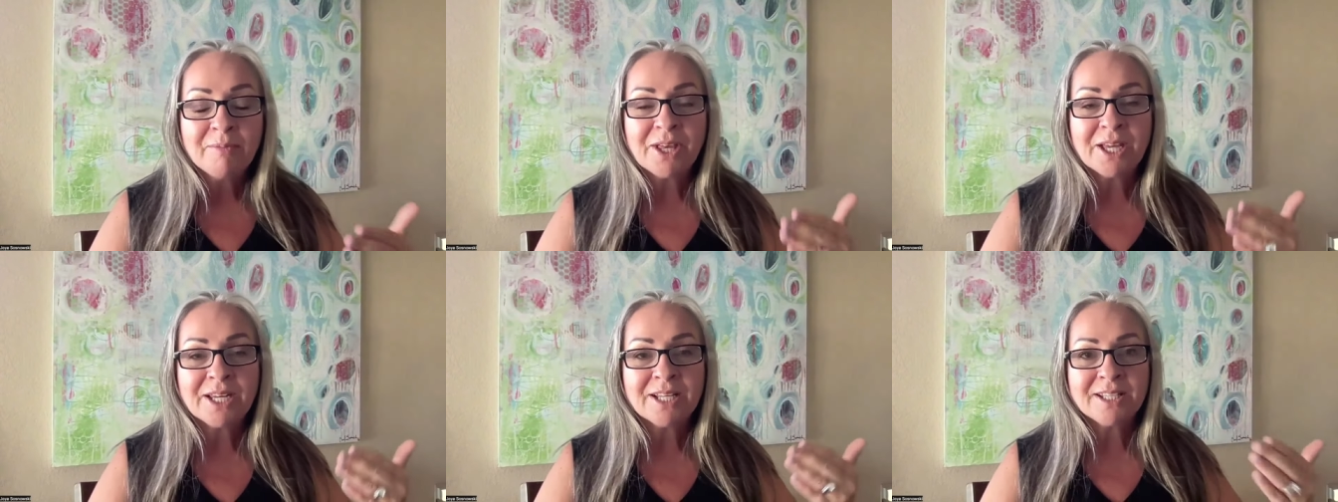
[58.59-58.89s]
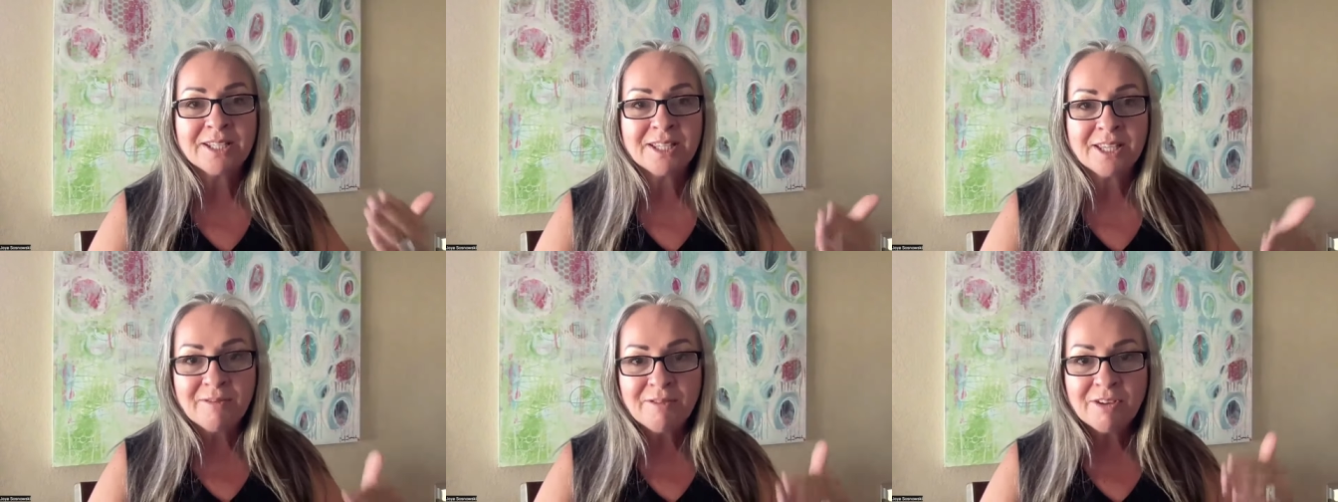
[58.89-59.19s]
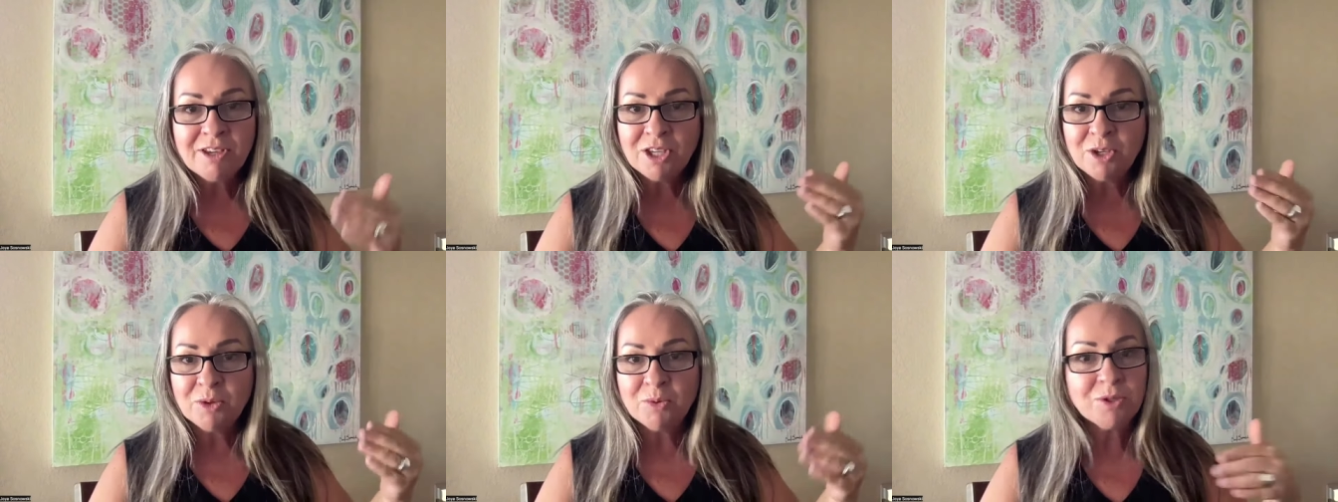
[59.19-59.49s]
that is
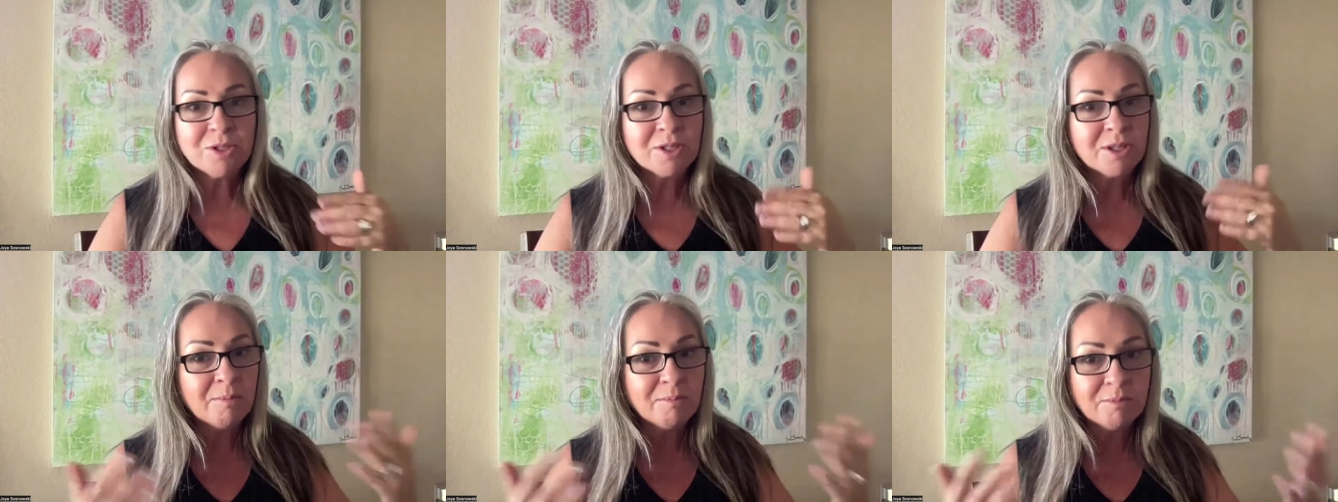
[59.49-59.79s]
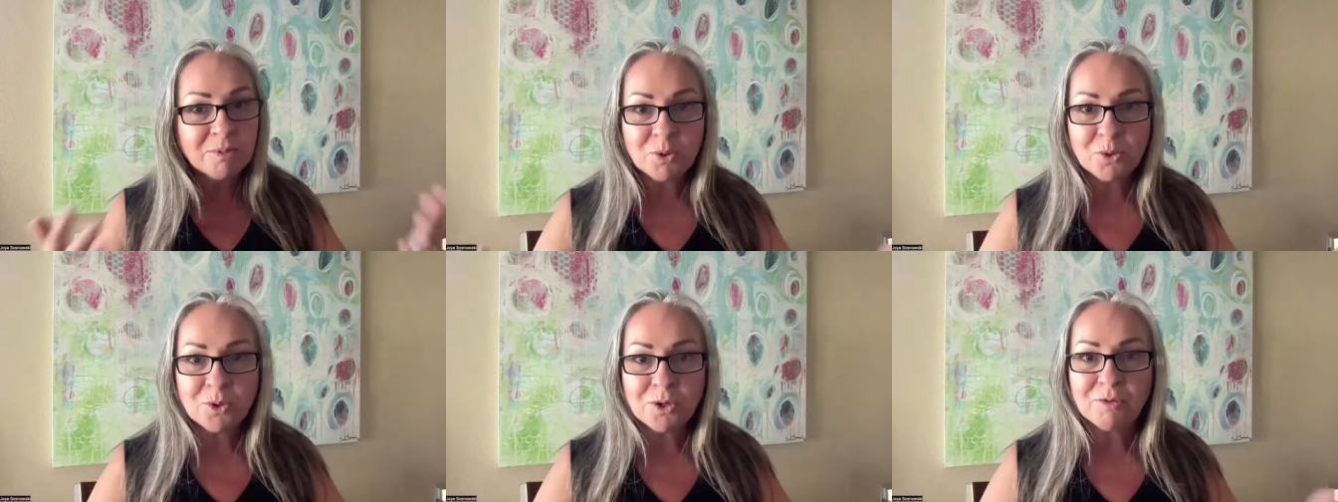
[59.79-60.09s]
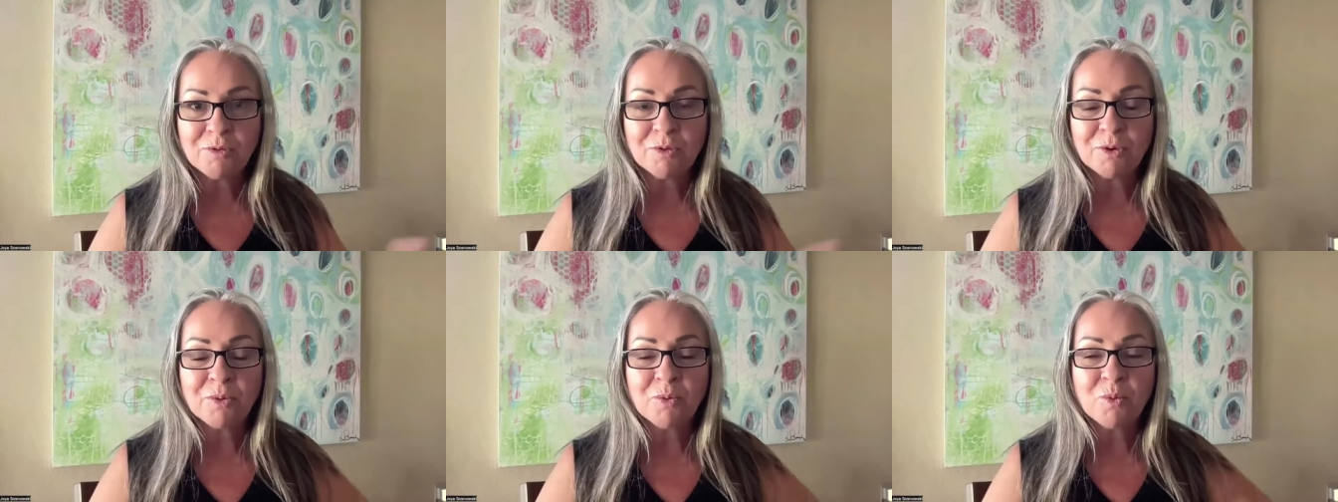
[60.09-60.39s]
giving you some sort
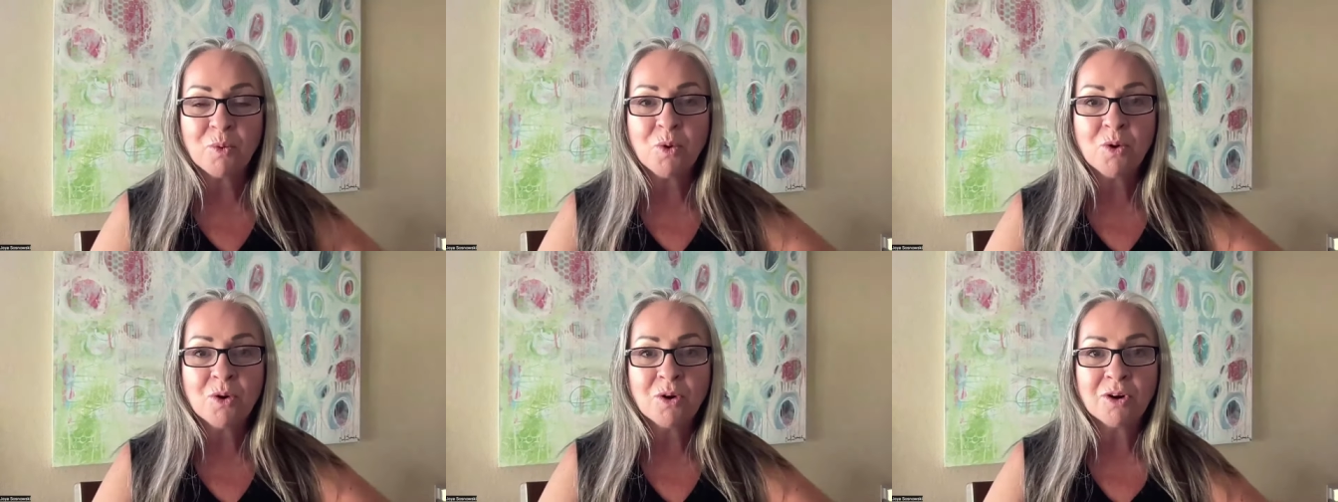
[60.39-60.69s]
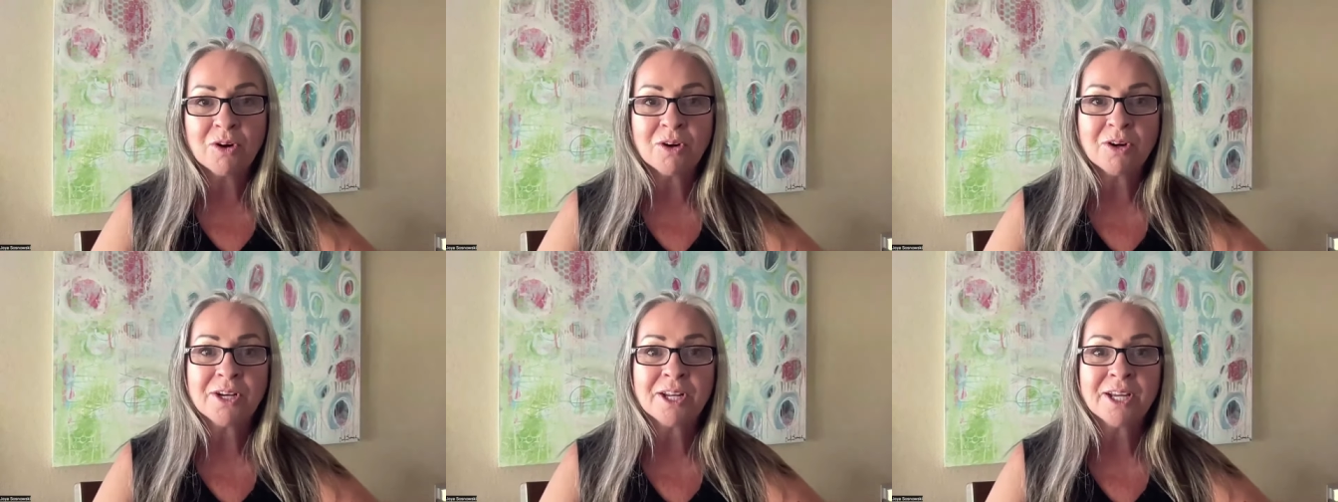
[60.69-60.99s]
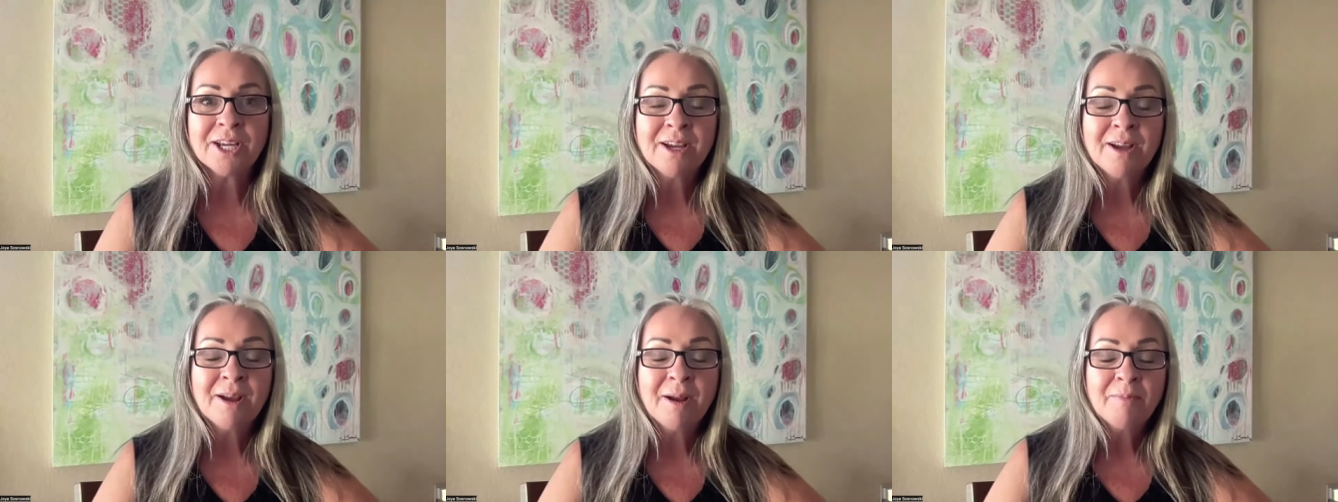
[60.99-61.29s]
of reward.